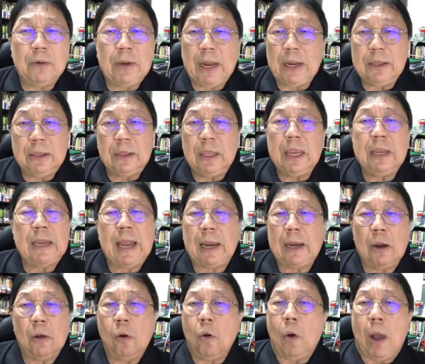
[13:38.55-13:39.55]
They think that,
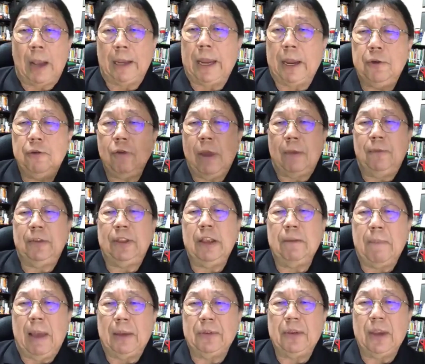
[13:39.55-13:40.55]
I can do
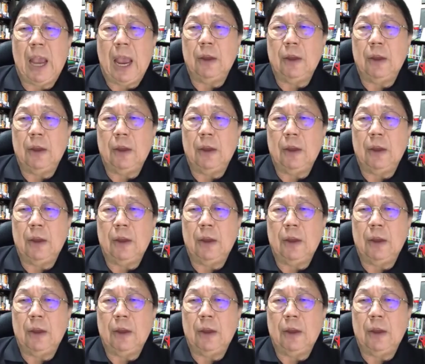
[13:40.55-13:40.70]
everything myself.